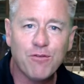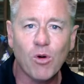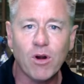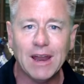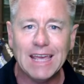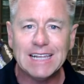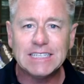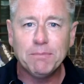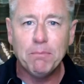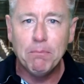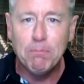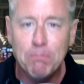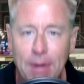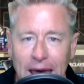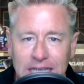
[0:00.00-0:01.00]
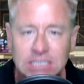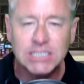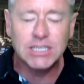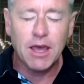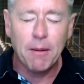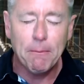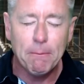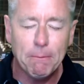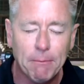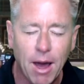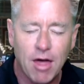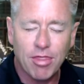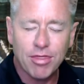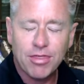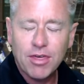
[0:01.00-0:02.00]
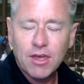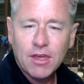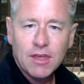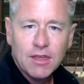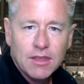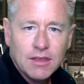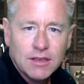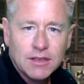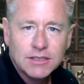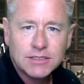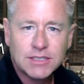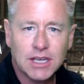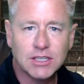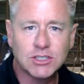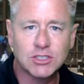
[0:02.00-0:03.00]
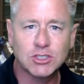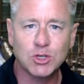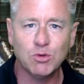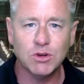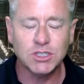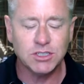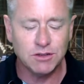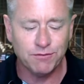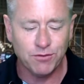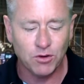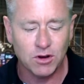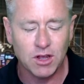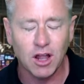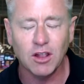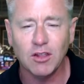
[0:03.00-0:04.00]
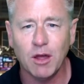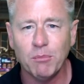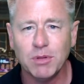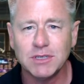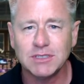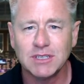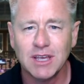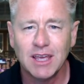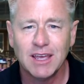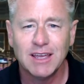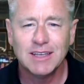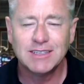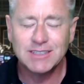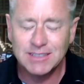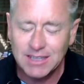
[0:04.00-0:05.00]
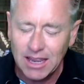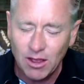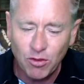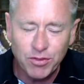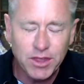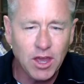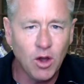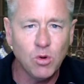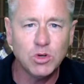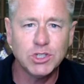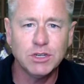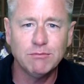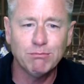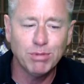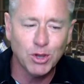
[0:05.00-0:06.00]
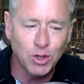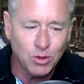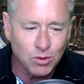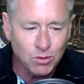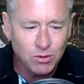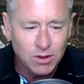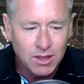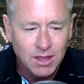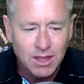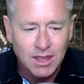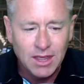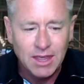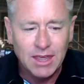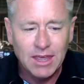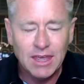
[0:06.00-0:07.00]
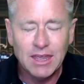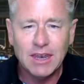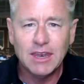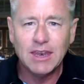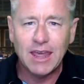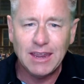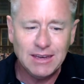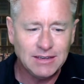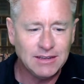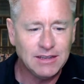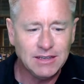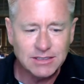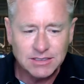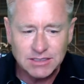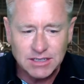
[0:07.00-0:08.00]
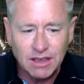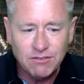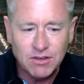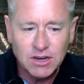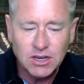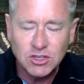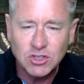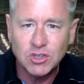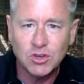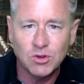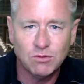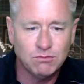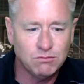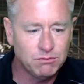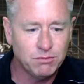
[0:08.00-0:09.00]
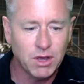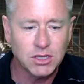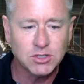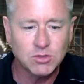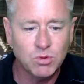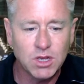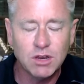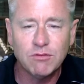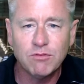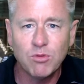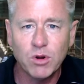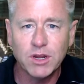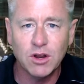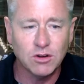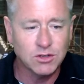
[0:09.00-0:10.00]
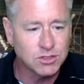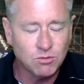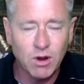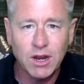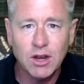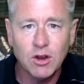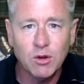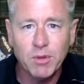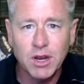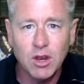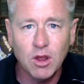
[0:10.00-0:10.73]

for its best month since Christopher Columbus sailed the ocean blue in 1972. Best week in 40 years is right here in my